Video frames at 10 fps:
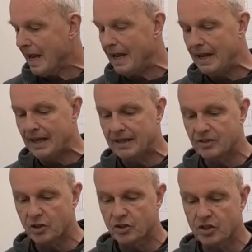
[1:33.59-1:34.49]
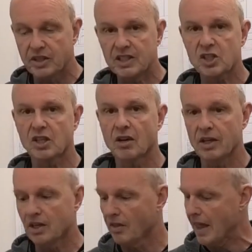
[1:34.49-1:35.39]
And to
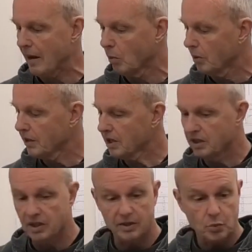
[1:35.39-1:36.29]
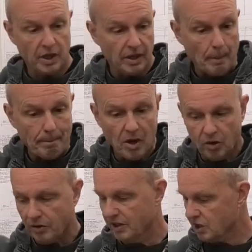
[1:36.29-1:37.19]
decide on that, what we're going to do is we're going to
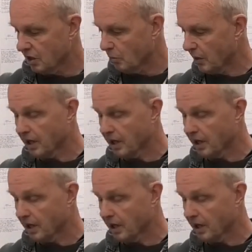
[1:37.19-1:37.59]
mock this up.